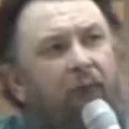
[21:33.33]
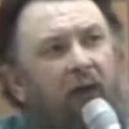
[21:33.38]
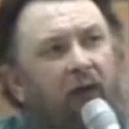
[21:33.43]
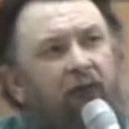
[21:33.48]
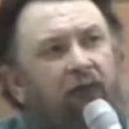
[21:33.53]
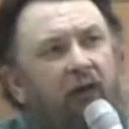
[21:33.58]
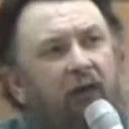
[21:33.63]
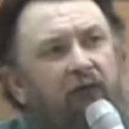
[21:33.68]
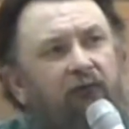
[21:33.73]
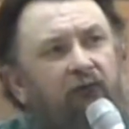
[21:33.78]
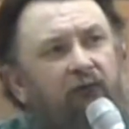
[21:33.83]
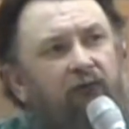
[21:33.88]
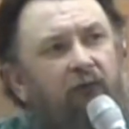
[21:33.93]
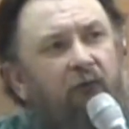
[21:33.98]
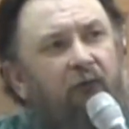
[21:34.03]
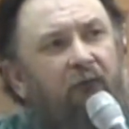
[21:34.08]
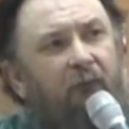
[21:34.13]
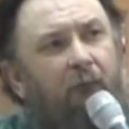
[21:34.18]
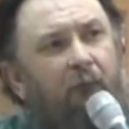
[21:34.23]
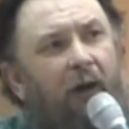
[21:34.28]
that teaches
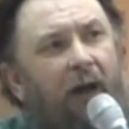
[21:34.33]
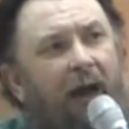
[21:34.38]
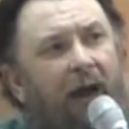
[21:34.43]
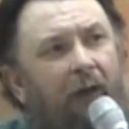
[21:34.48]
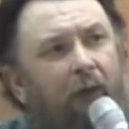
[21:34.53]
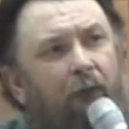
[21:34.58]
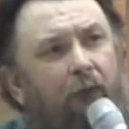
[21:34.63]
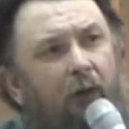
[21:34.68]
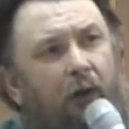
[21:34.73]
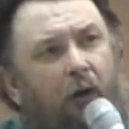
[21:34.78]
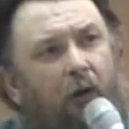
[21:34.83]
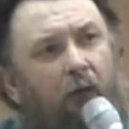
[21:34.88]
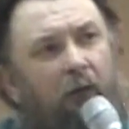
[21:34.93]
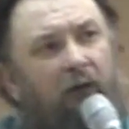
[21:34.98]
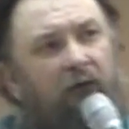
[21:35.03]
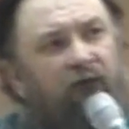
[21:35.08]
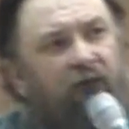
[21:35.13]
you from right and wrong.